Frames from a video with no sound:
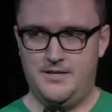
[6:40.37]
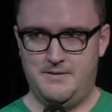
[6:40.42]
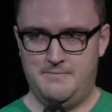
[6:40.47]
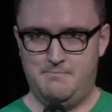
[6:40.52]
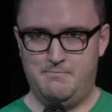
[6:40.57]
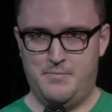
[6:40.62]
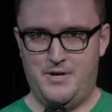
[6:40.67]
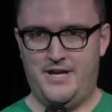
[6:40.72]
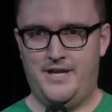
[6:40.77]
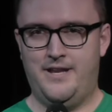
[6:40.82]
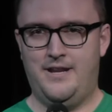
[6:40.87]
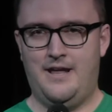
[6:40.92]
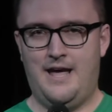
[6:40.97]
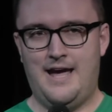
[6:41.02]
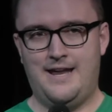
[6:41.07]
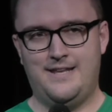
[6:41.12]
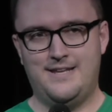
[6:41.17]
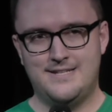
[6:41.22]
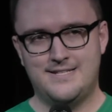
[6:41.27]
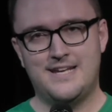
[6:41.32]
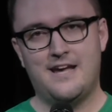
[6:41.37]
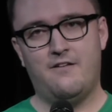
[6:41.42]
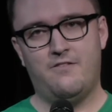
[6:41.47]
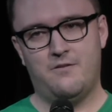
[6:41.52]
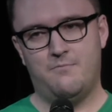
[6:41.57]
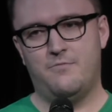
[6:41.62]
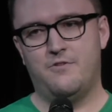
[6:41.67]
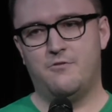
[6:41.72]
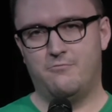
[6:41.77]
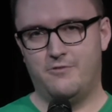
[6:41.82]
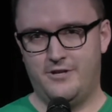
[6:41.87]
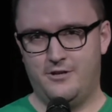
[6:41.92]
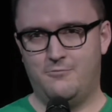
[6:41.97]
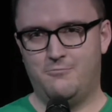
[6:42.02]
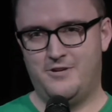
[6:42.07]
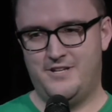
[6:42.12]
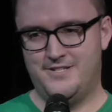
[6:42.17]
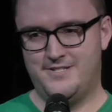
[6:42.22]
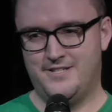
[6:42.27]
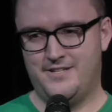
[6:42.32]
But I didn't tell them the real
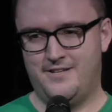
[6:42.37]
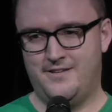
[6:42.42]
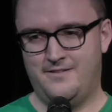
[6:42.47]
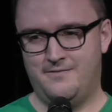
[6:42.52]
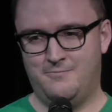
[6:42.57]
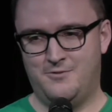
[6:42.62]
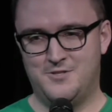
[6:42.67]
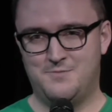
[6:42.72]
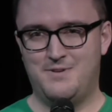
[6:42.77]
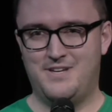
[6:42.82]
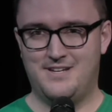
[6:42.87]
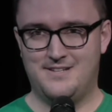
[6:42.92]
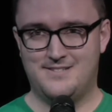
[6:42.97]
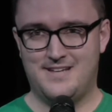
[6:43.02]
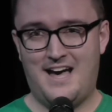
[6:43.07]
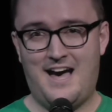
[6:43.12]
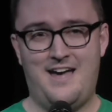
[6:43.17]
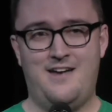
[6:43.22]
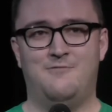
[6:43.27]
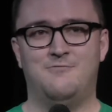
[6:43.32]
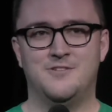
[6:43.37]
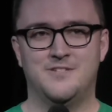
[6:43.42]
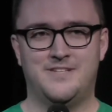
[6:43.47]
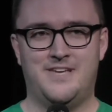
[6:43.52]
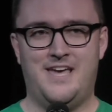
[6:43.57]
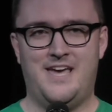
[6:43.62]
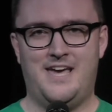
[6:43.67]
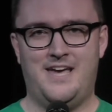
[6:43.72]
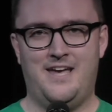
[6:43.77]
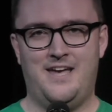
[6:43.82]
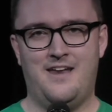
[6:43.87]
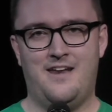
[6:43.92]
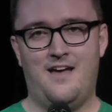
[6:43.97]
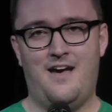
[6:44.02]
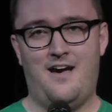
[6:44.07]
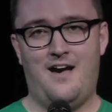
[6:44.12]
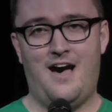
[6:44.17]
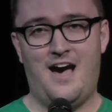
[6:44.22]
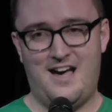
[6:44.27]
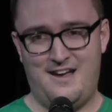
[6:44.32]
reason was because I was gay and
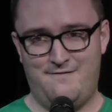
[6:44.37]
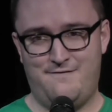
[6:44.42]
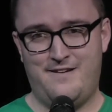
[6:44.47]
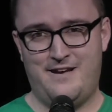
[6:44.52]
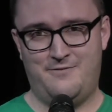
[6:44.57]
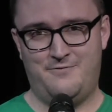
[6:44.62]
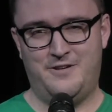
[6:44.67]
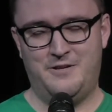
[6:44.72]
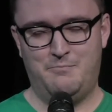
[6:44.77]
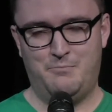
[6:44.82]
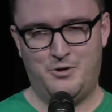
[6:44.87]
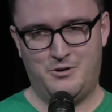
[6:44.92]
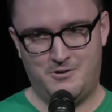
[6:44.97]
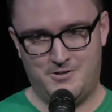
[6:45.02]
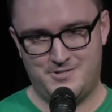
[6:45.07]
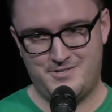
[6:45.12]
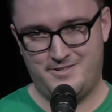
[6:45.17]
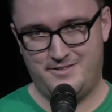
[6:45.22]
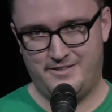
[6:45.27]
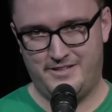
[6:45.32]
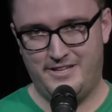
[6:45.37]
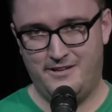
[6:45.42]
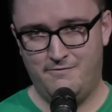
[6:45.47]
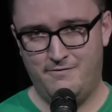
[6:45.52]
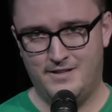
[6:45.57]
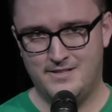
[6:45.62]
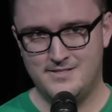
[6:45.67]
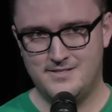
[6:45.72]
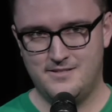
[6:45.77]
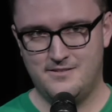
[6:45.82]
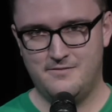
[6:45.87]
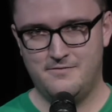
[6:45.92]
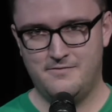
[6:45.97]
I found it personally offensive.